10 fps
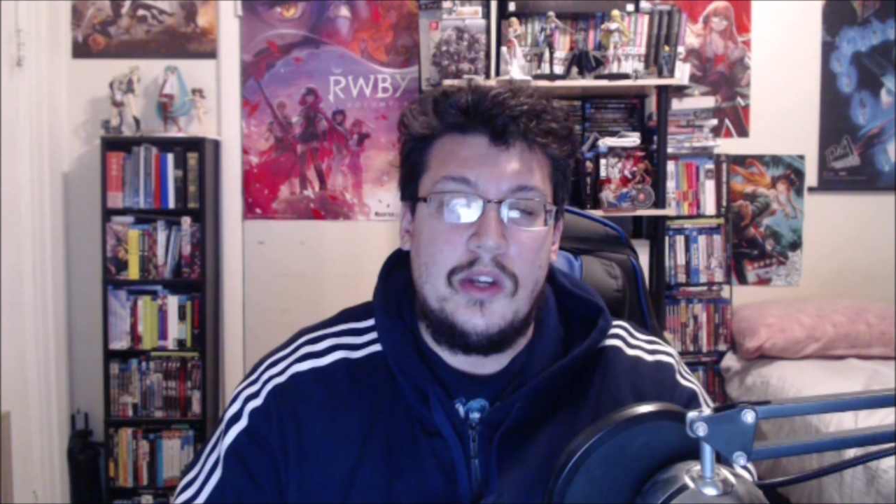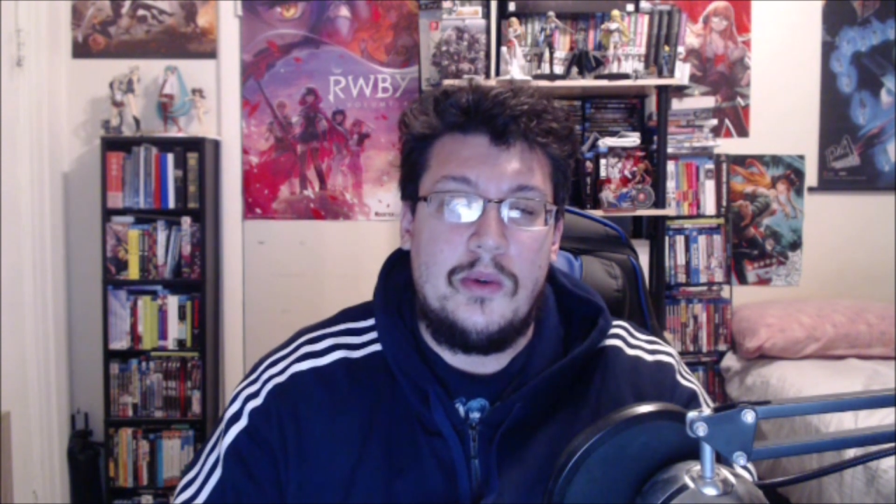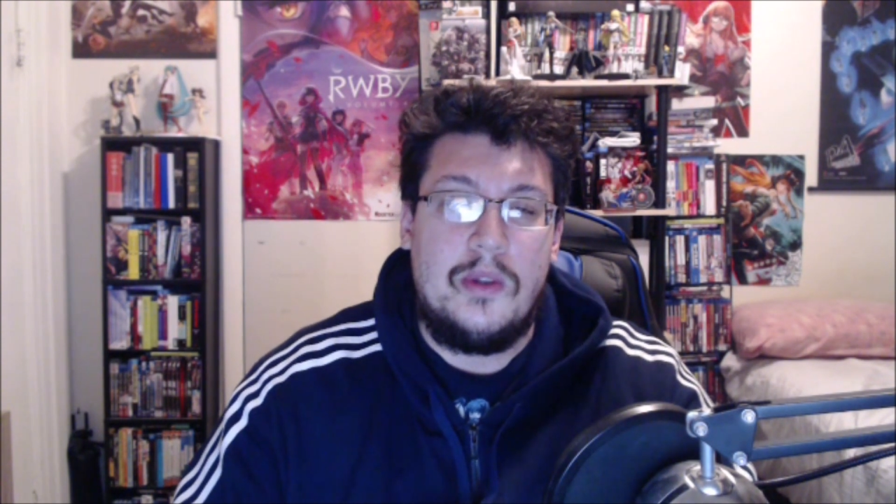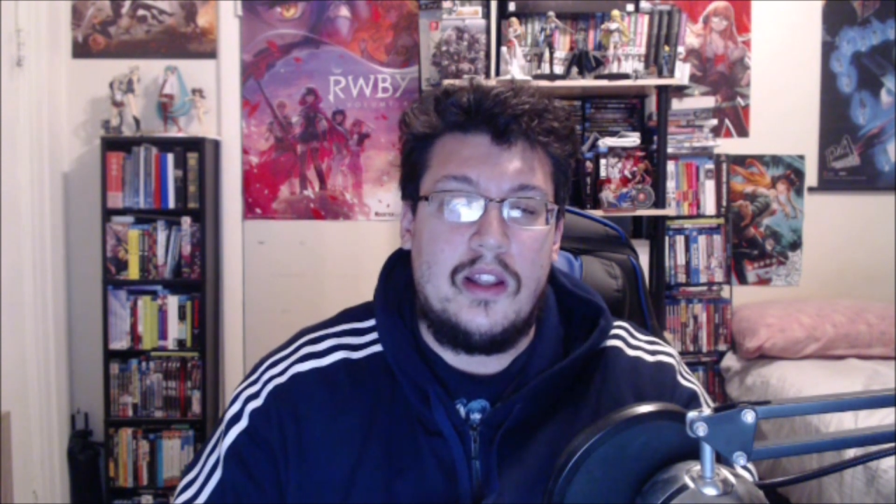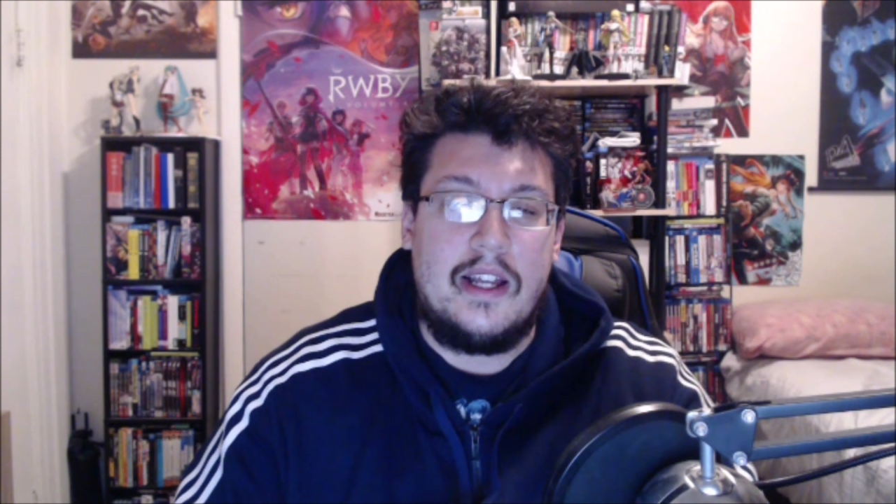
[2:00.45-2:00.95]

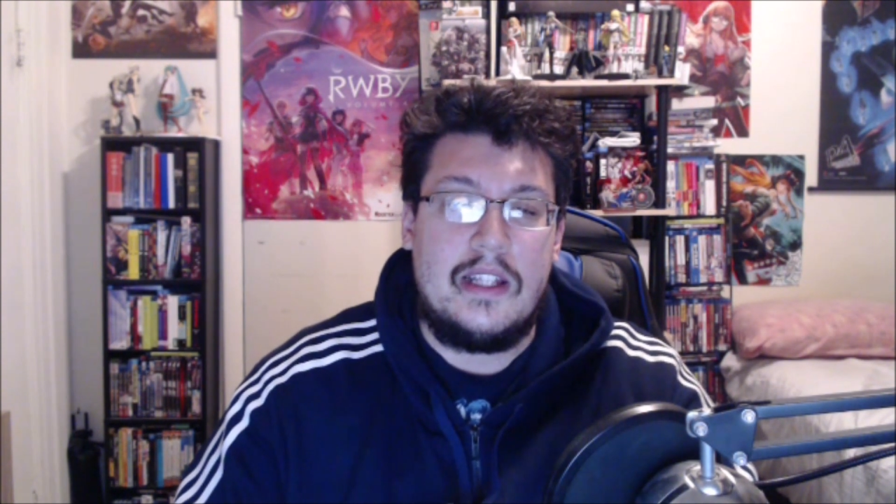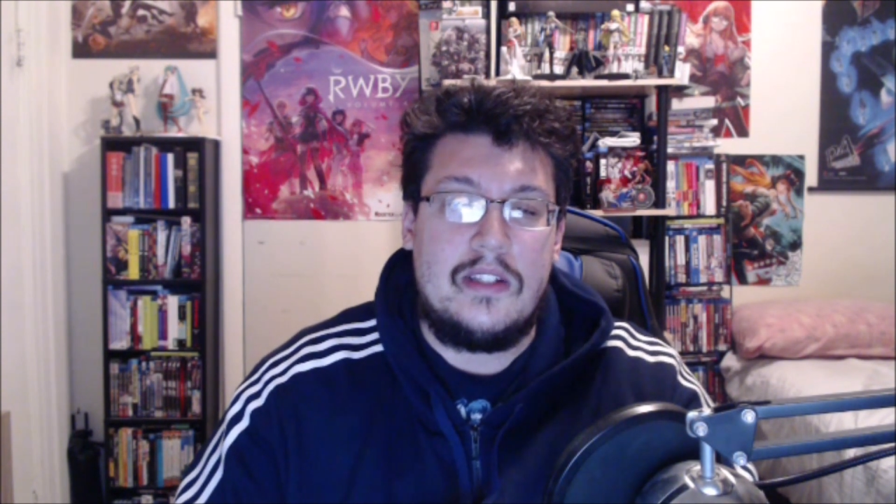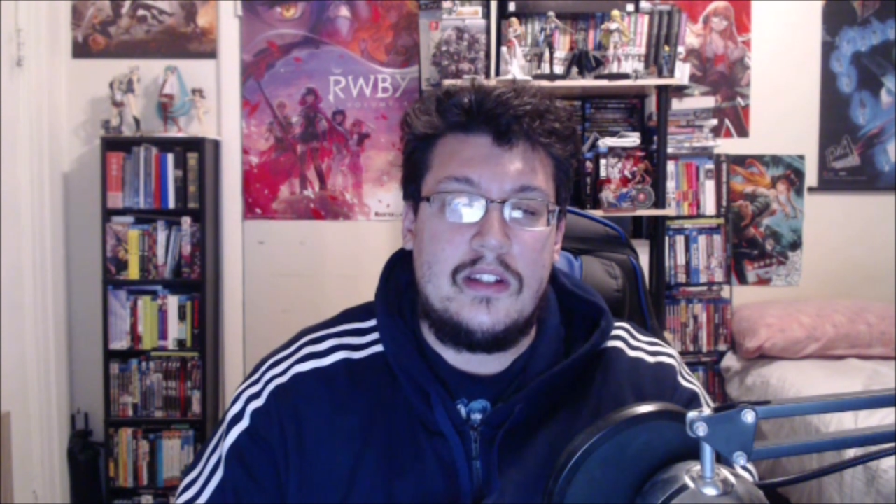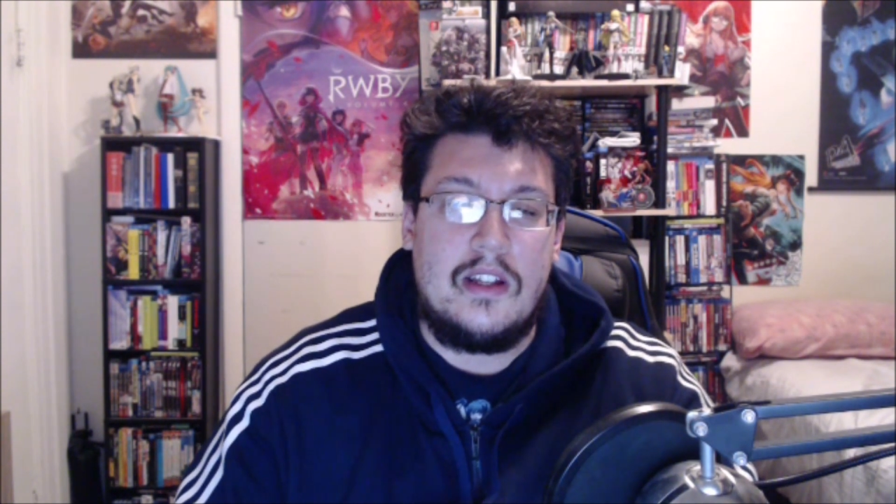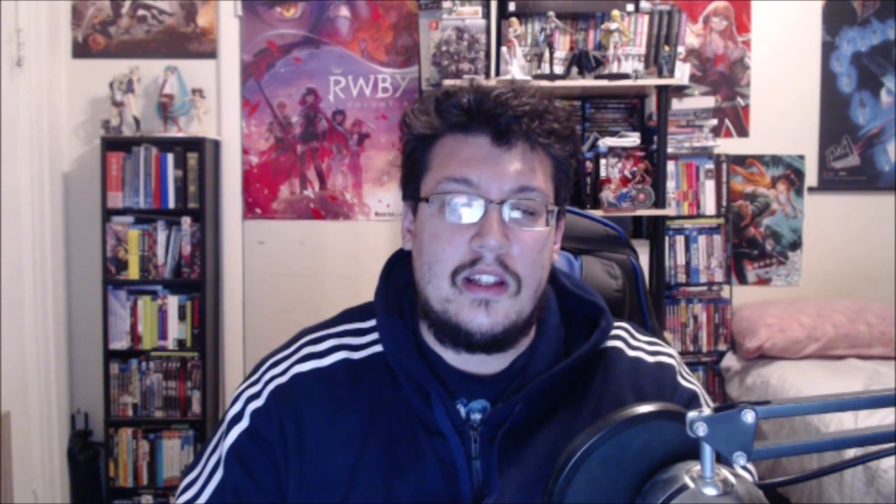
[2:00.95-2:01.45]
within the
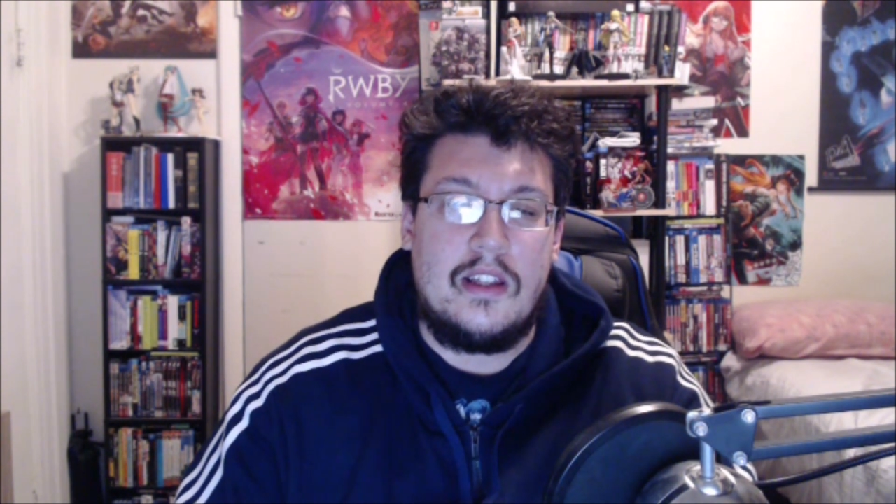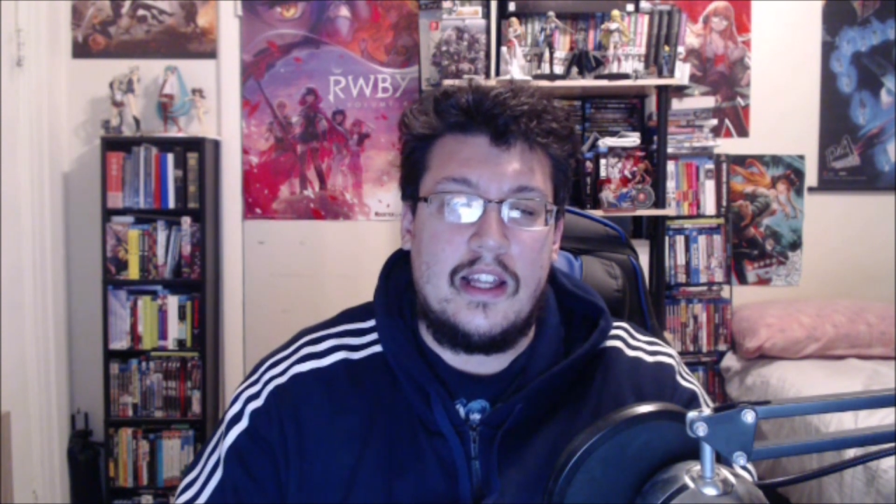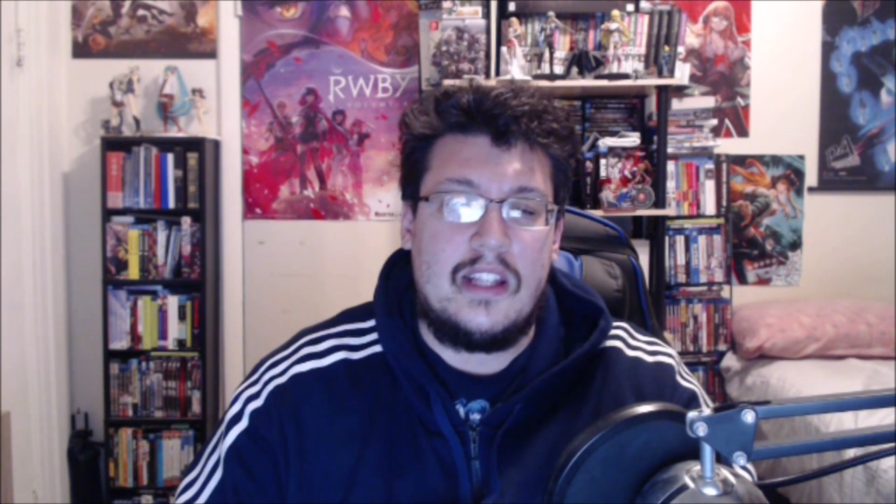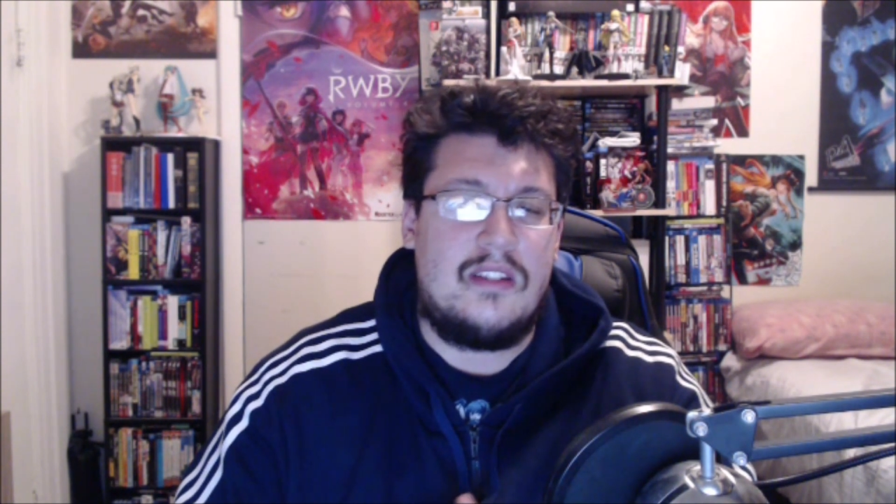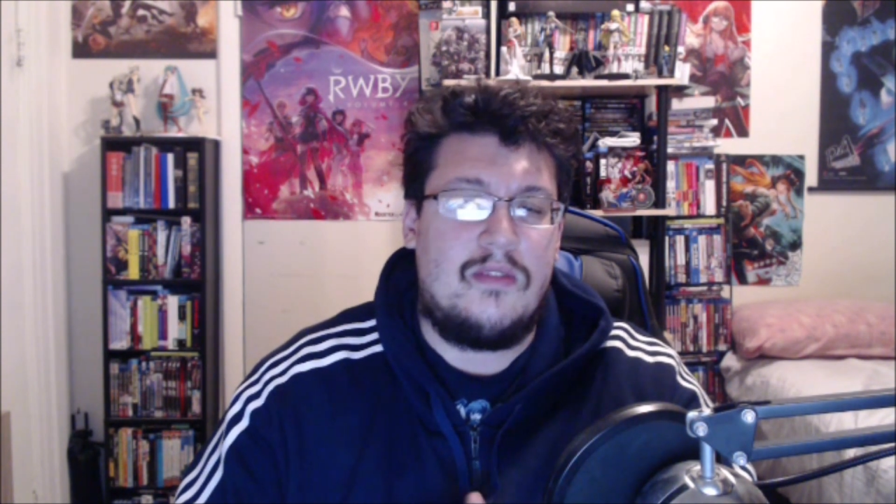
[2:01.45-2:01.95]

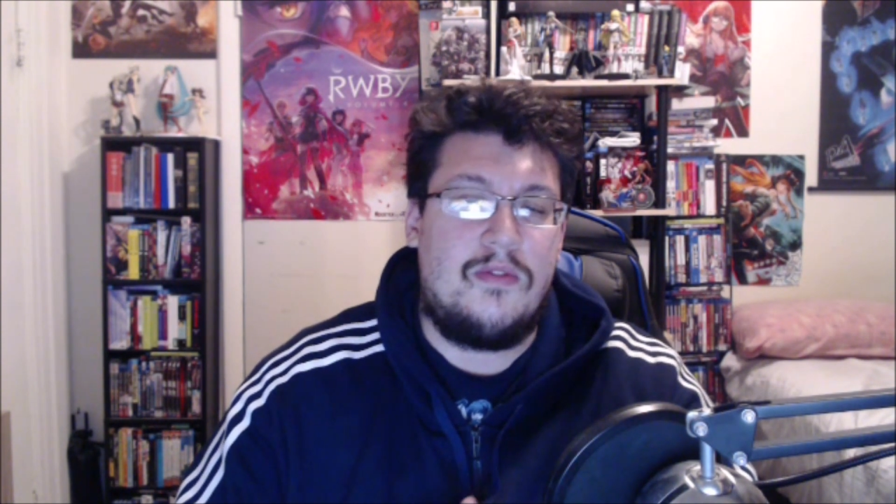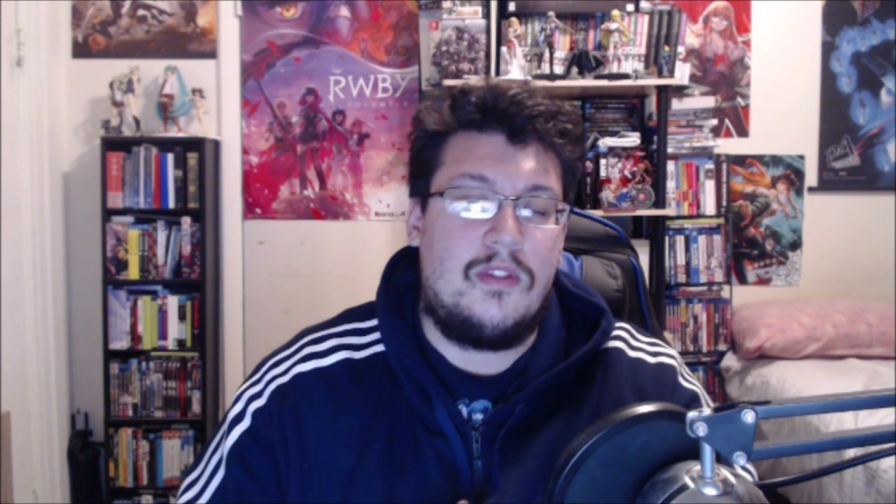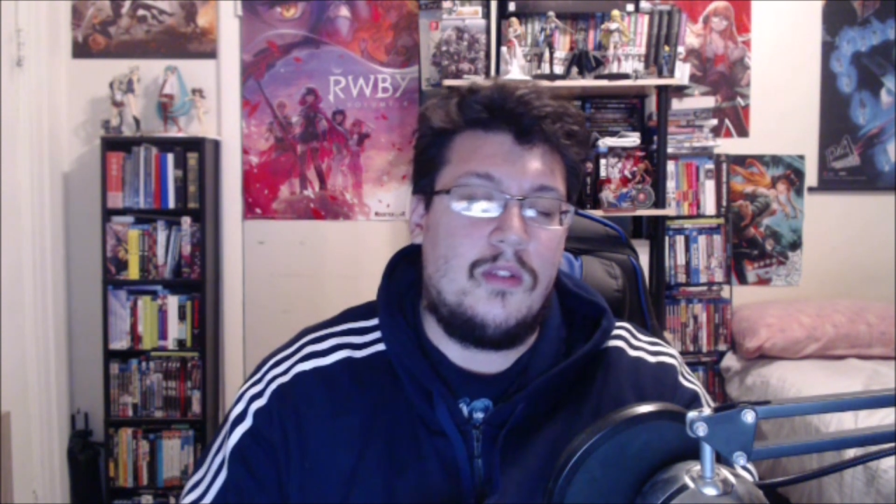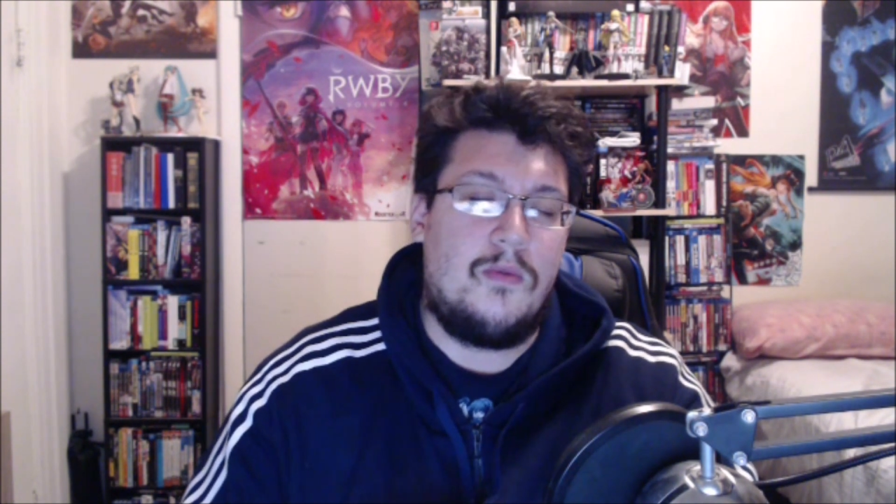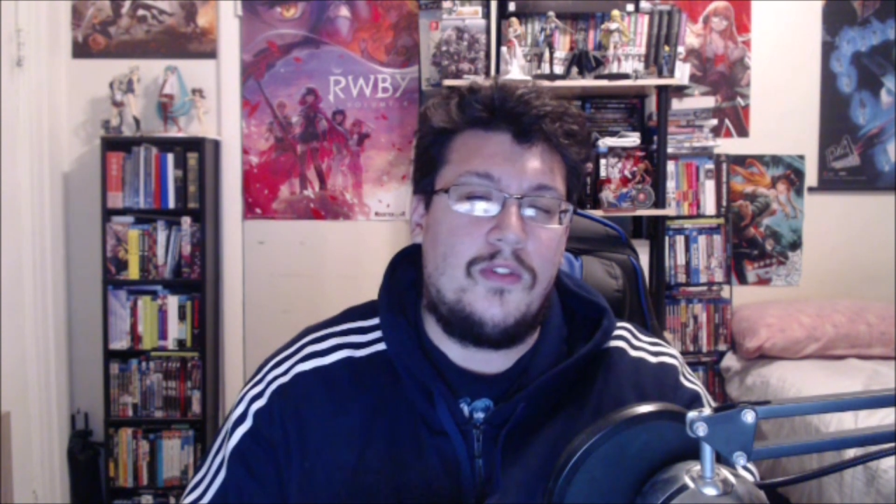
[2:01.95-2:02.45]
last
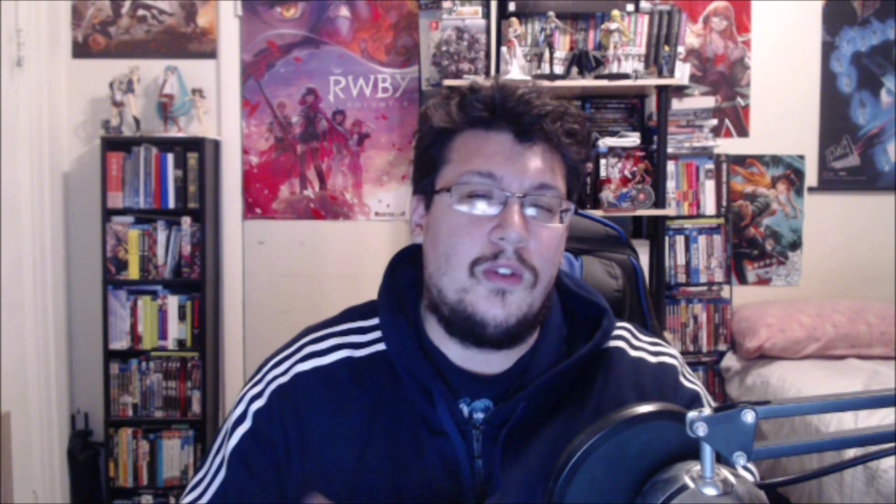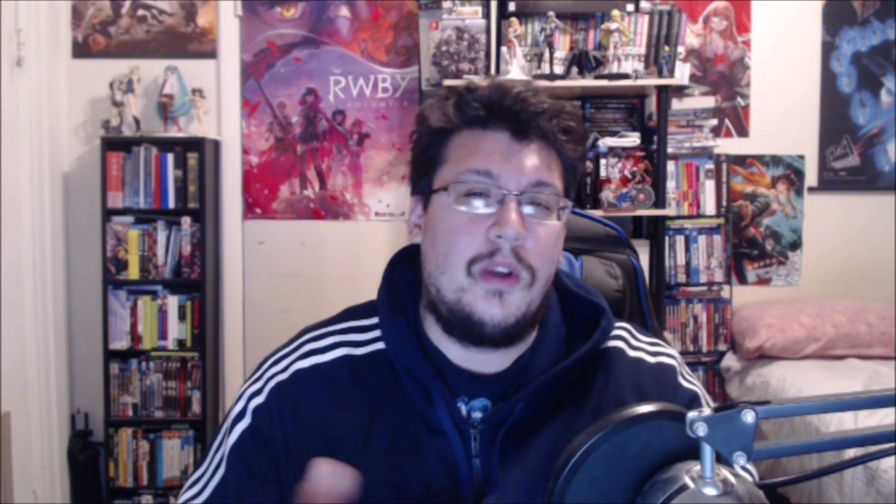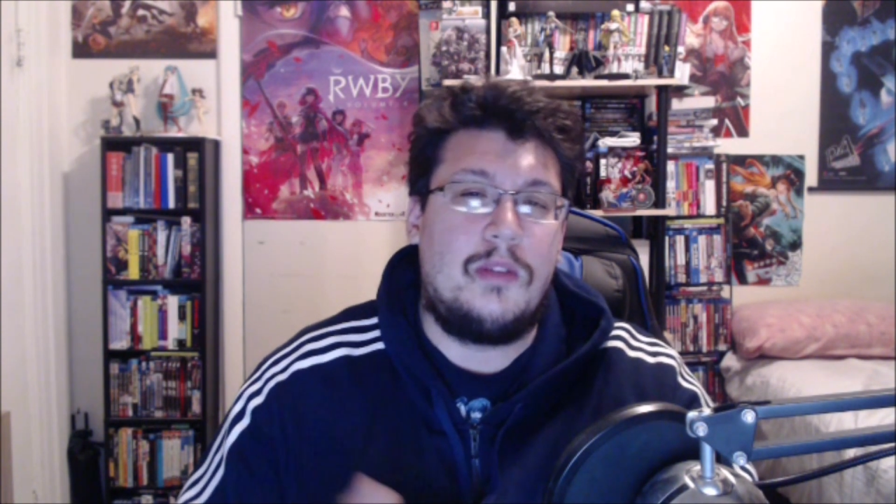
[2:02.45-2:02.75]
few weeks